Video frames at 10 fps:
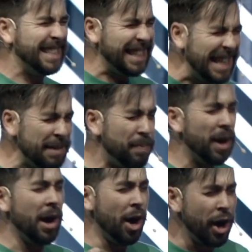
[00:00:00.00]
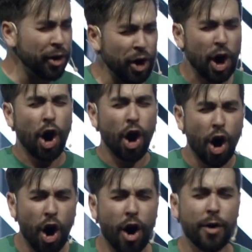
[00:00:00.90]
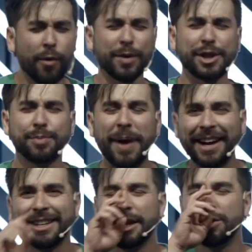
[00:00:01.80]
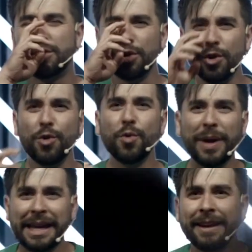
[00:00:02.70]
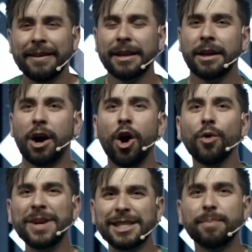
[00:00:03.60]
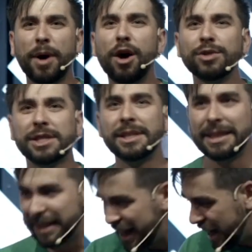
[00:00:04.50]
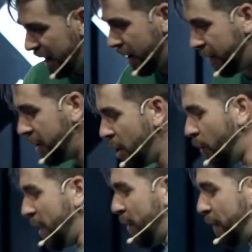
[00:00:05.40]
deep, utter awe, respect. Are we supposed to live with